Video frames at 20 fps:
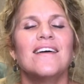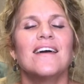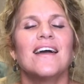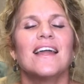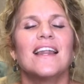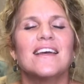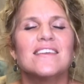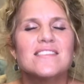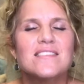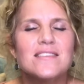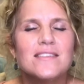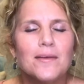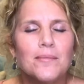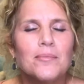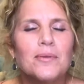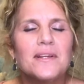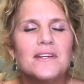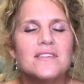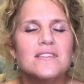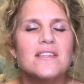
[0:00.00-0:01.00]
And I
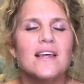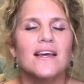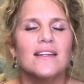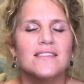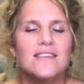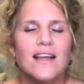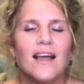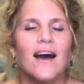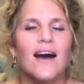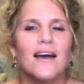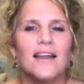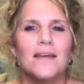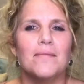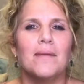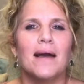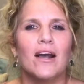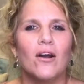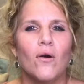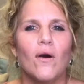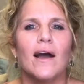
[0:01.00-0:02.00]
simply said to God in
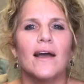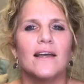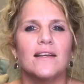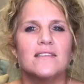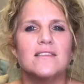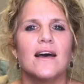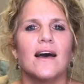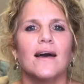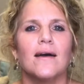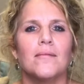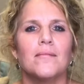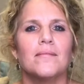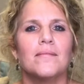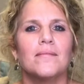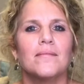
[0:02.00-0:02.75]
my quiet time,